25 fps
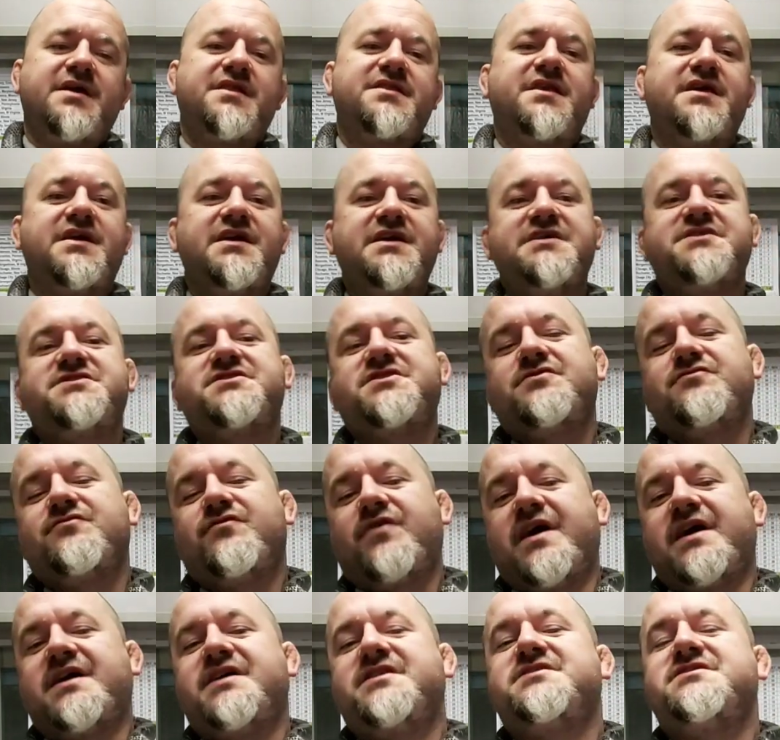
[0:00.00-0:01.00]
The eastern
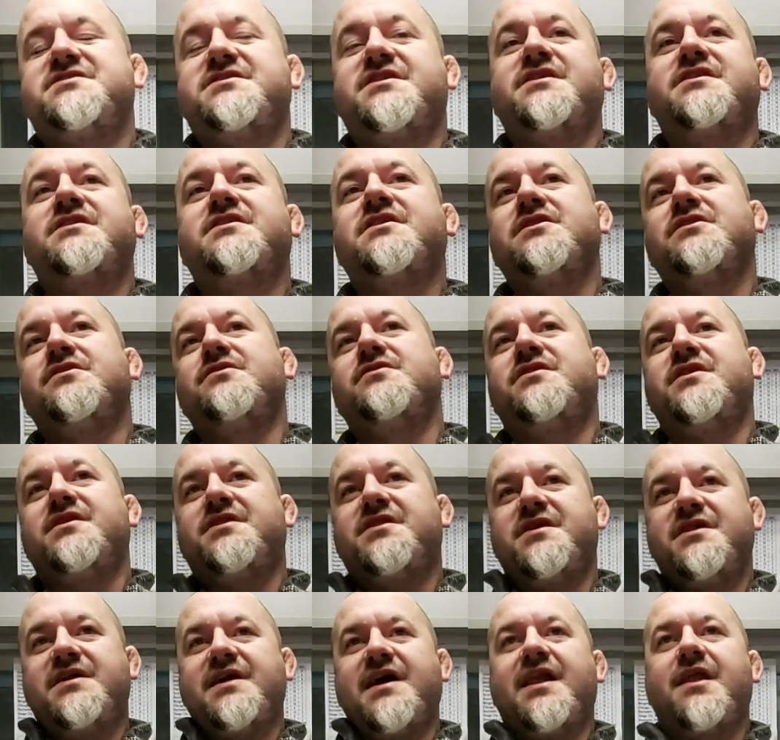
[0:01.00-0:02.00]
race,
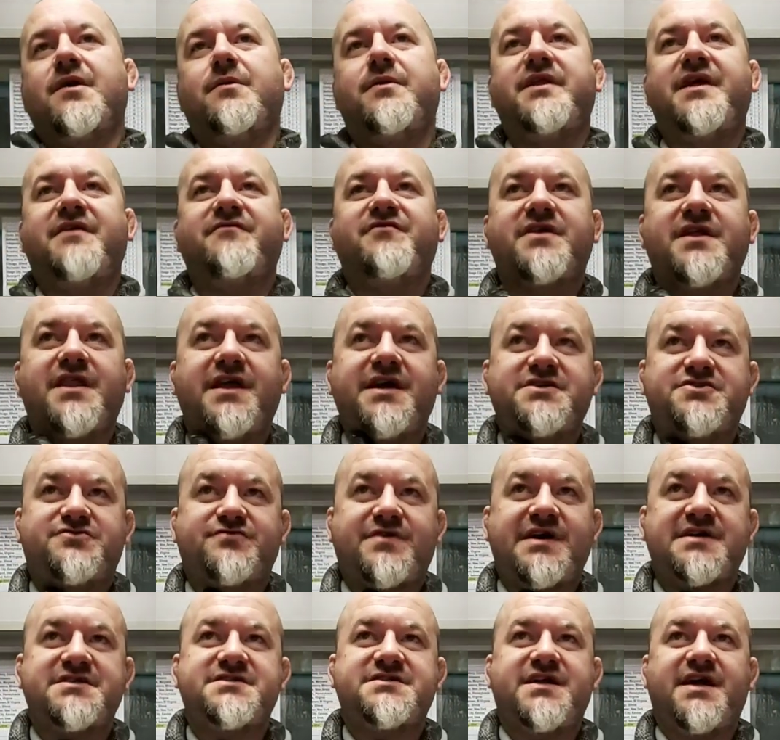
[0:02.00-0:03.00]
including the yellow and Everglades
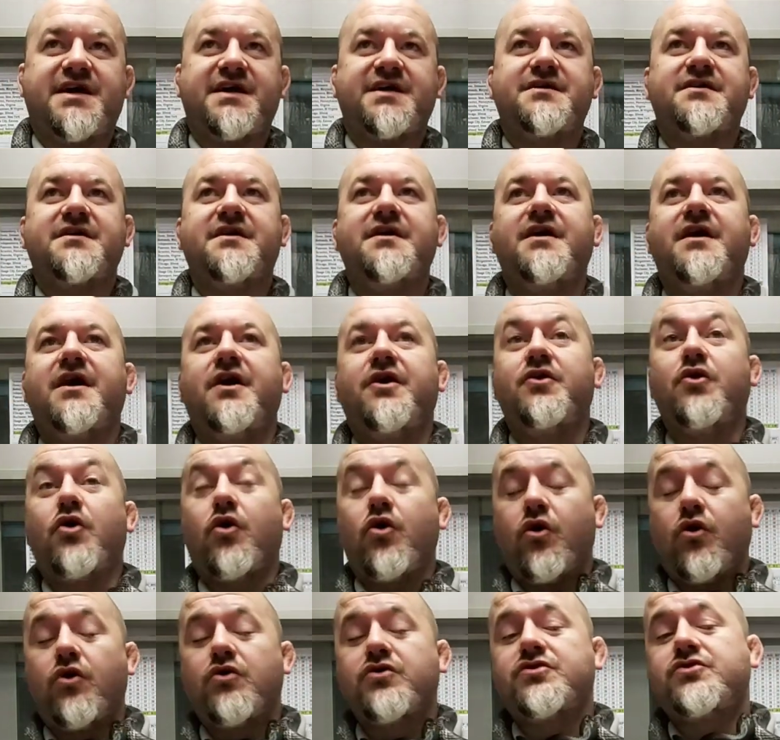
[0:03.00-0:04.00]
rat snake and
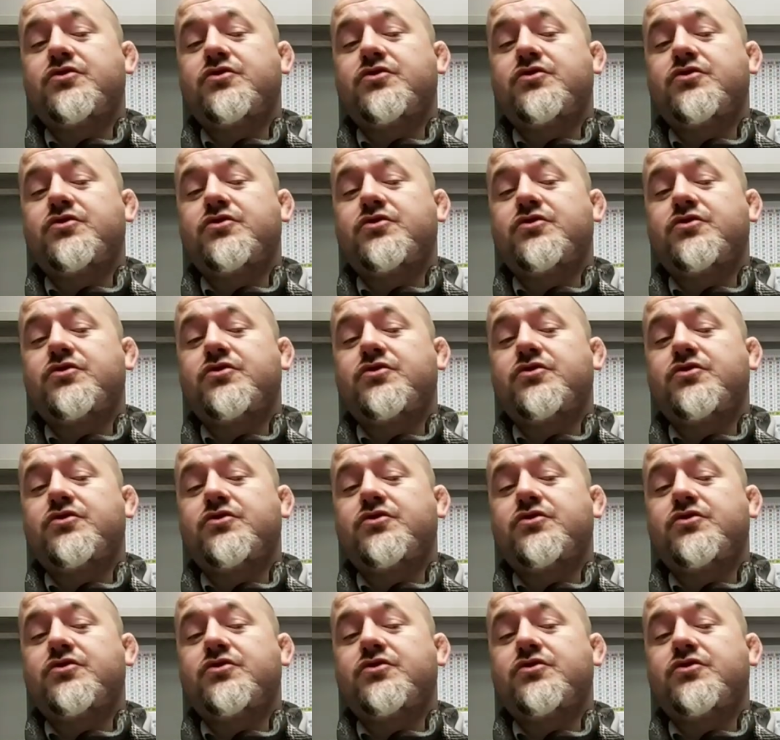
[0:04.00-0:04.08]
all